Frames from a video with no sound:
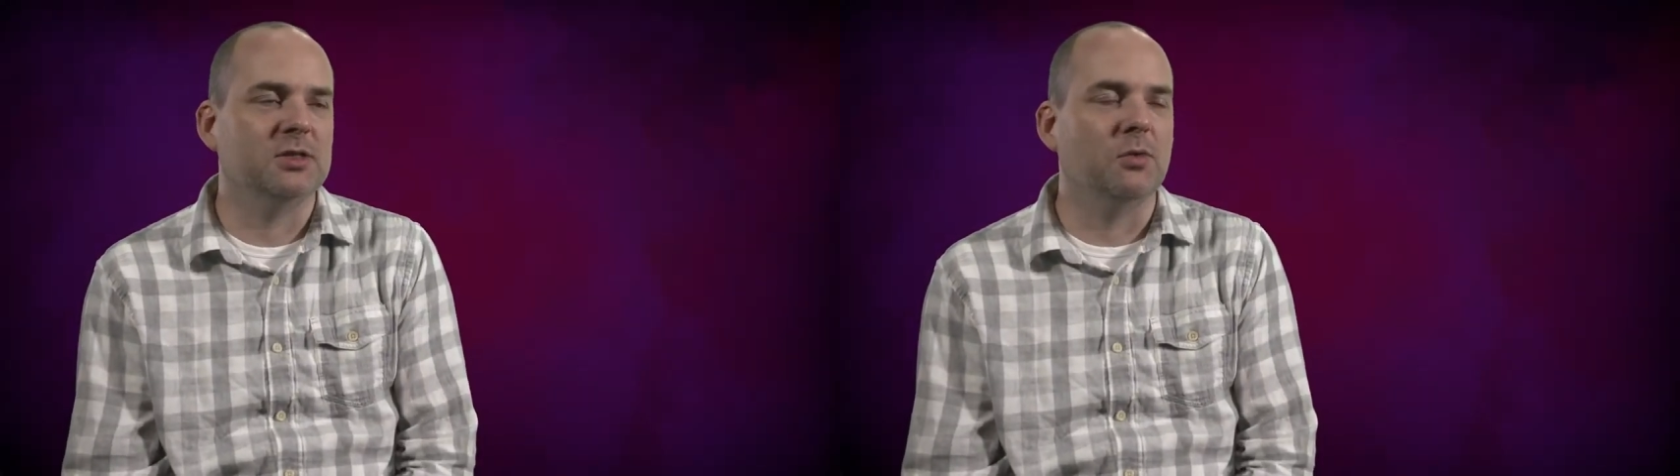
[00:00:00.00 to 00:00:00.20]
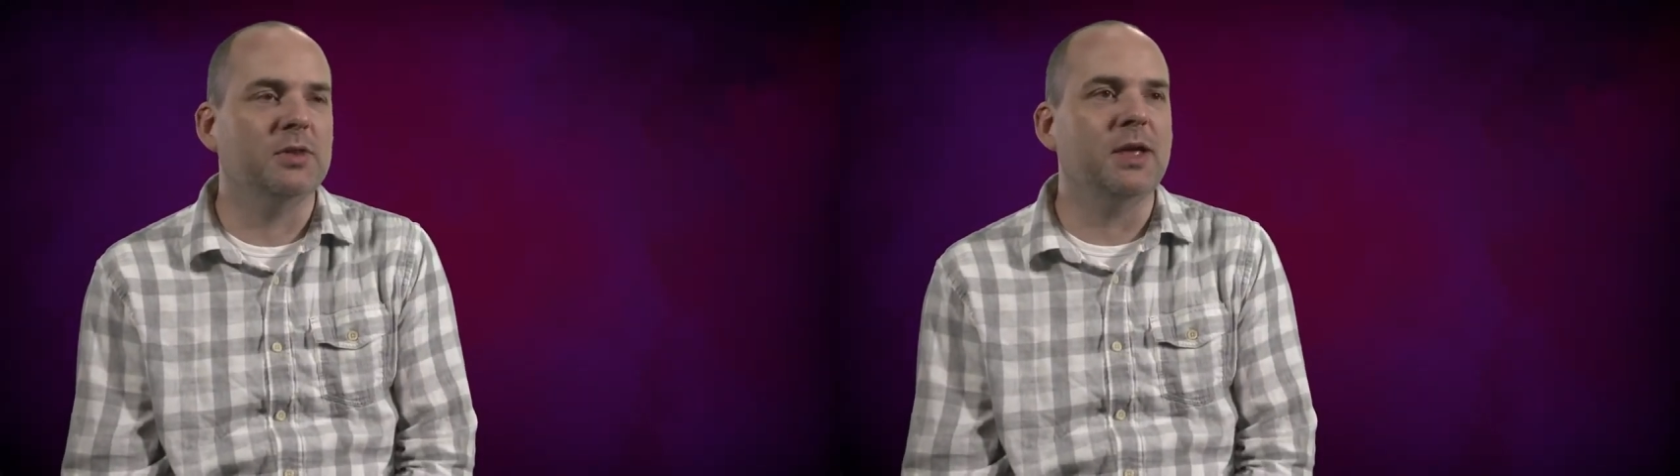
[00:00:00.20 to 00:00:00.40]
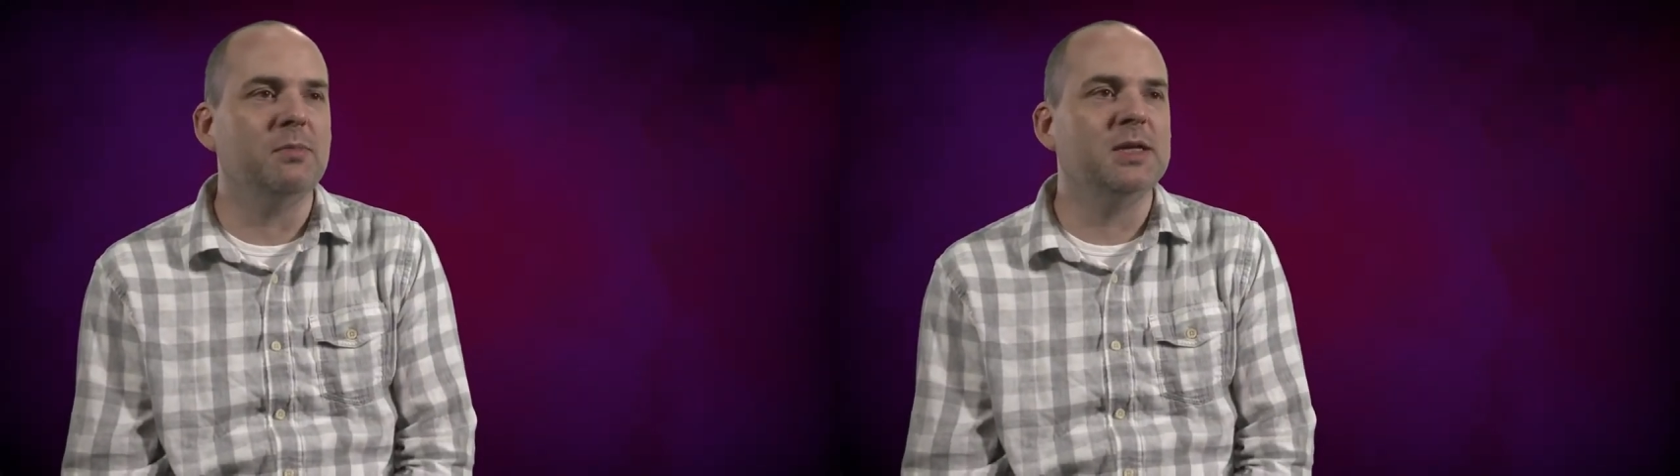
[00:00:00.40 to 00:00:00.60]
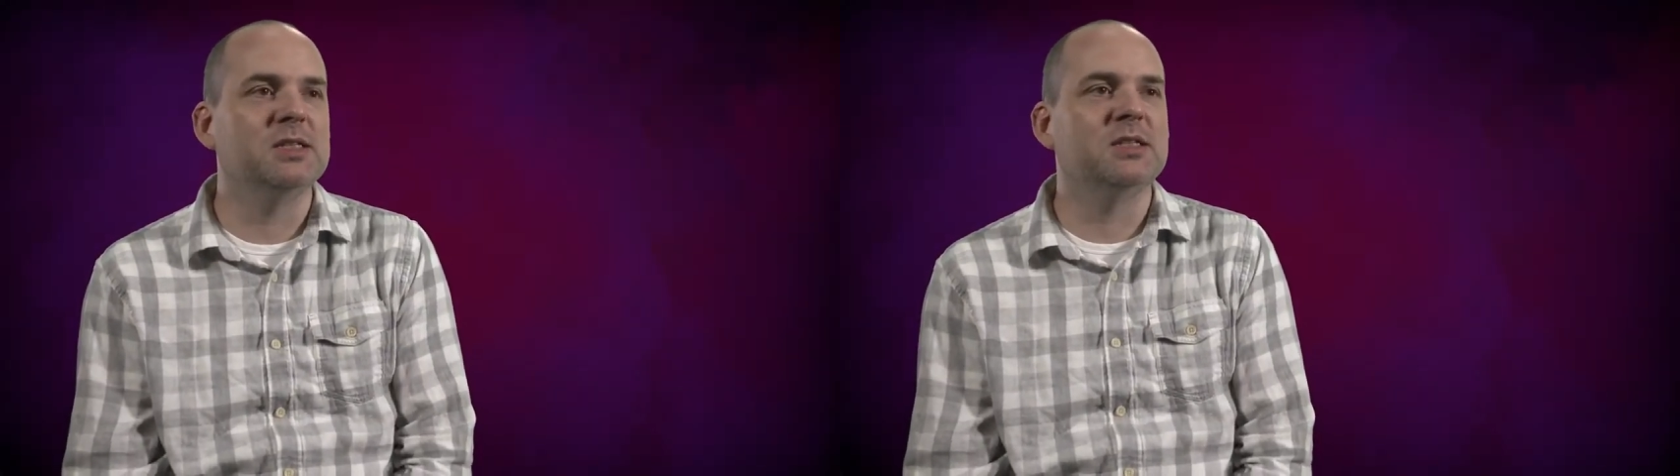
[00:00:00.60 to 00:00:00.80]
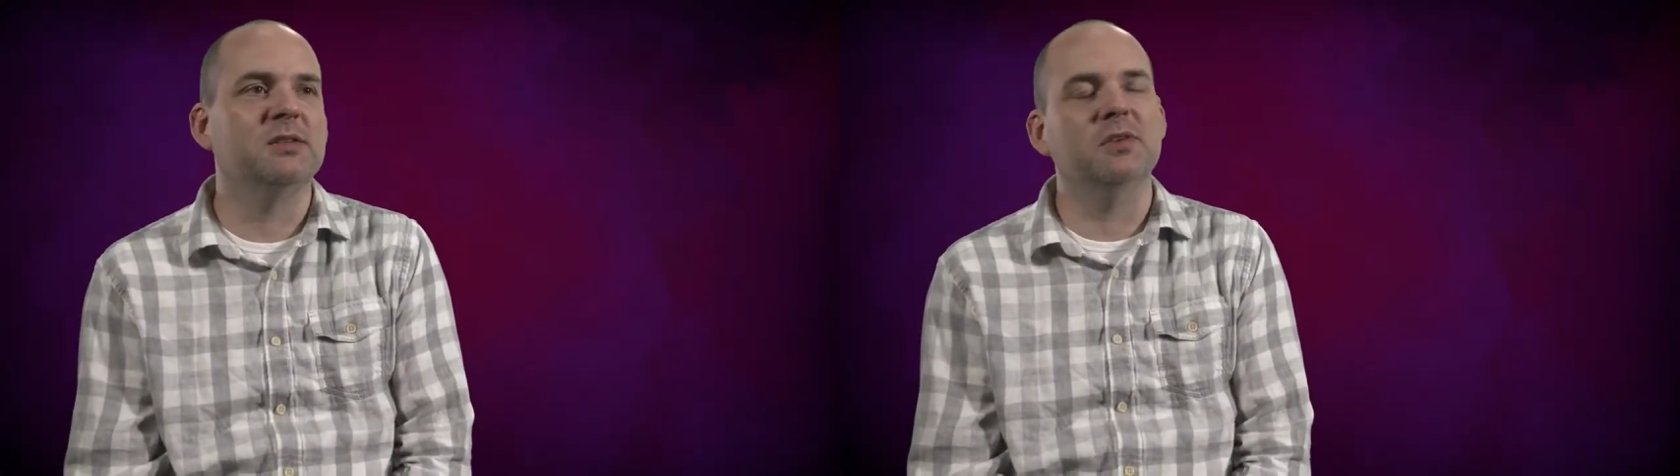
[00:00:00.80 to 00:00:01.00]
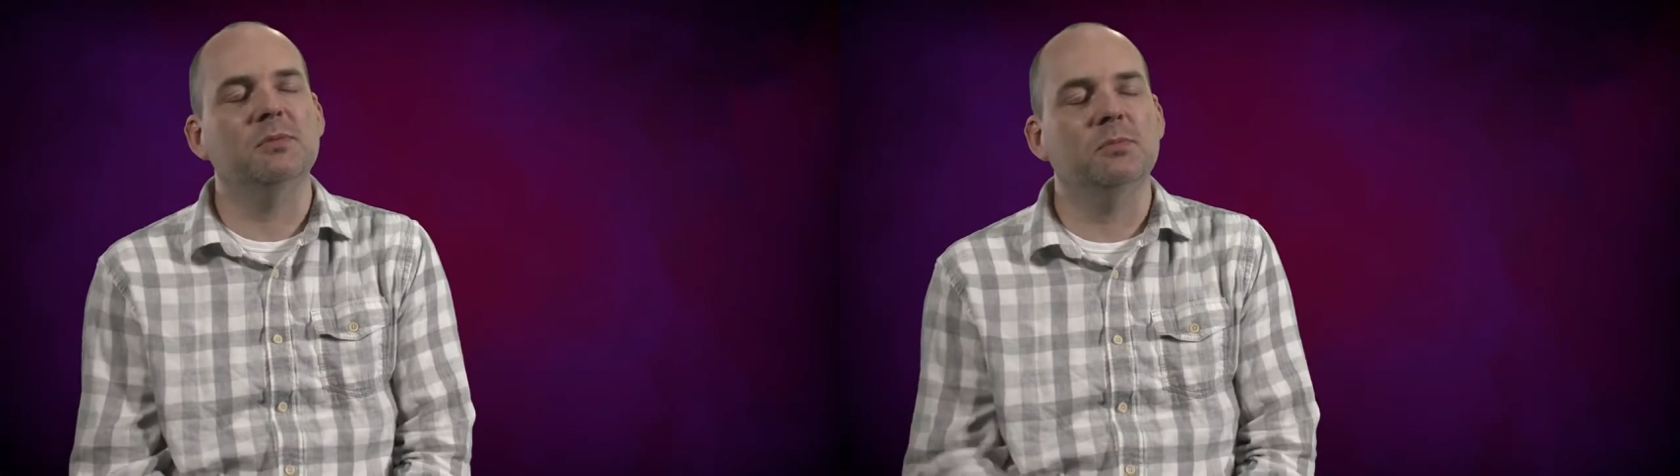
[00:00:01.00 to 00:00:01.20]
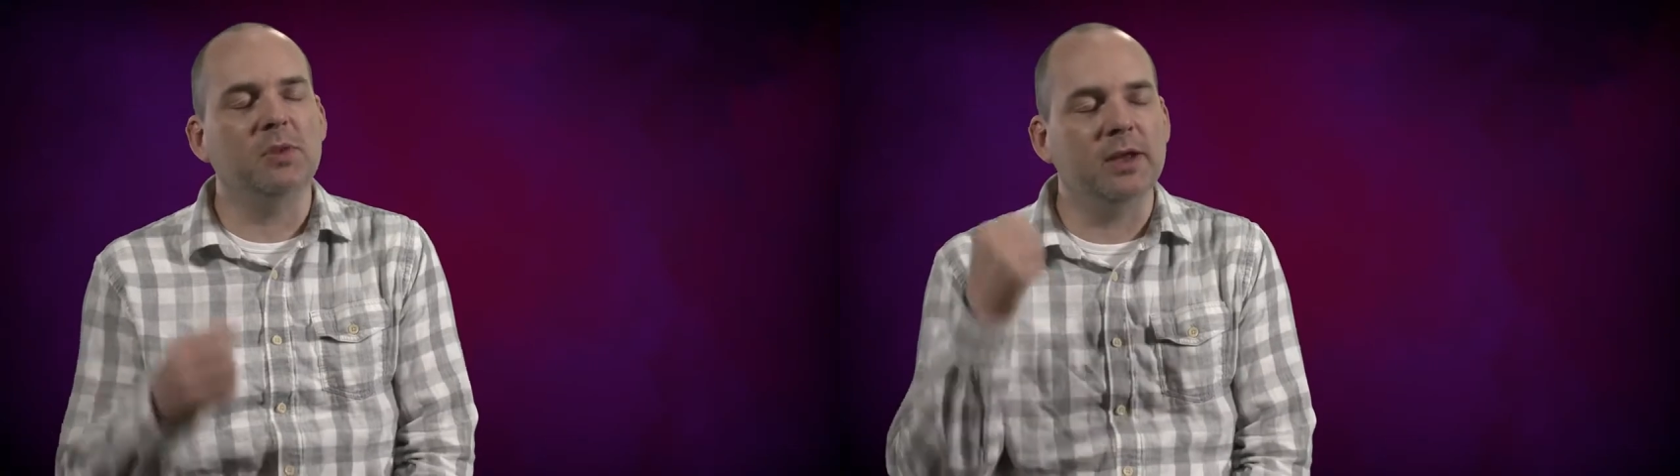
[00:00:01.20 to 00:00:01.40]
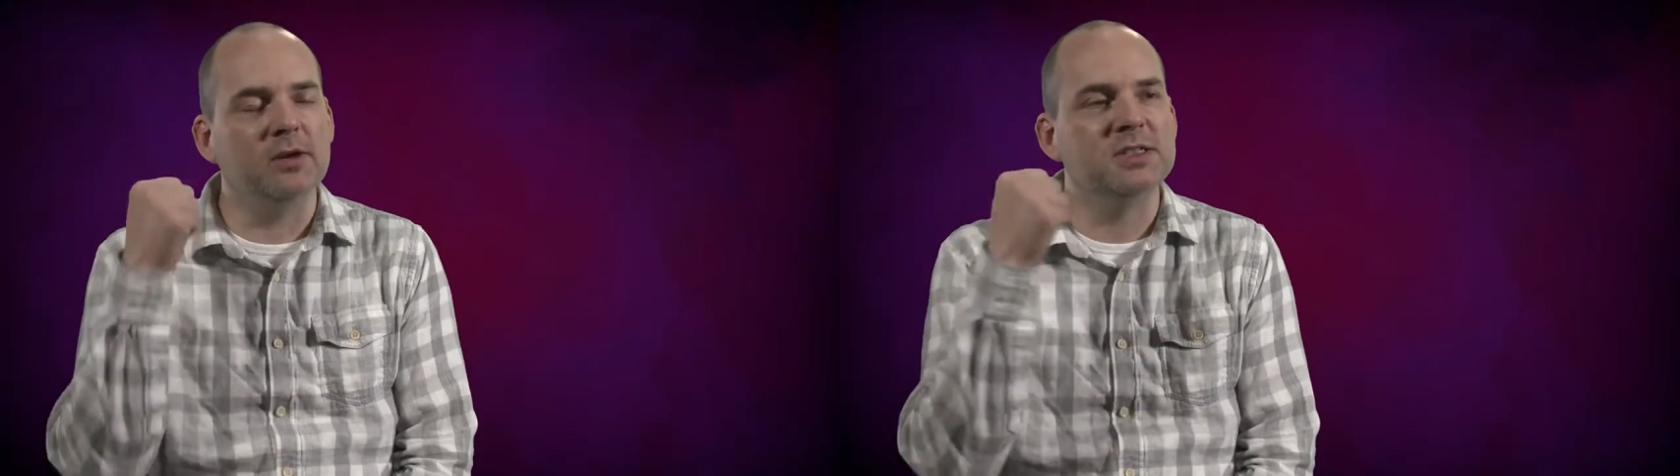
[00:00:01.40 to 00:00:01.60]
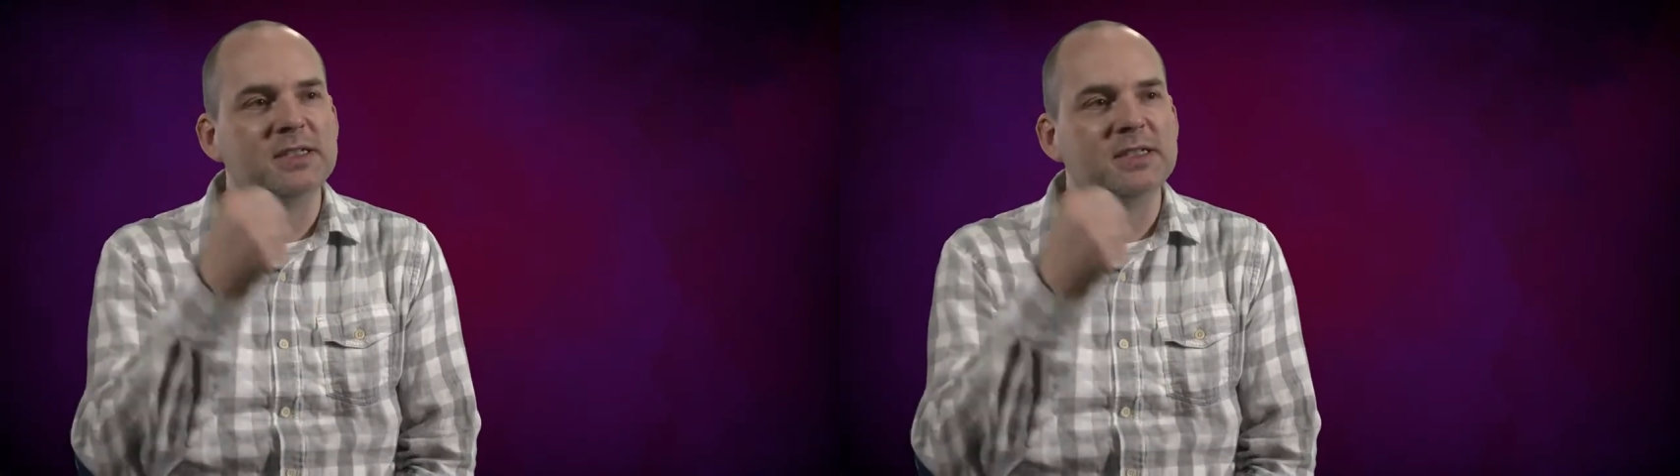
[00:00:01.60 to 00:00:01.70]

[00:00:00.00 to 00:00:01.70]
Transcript: So what that means is if a player is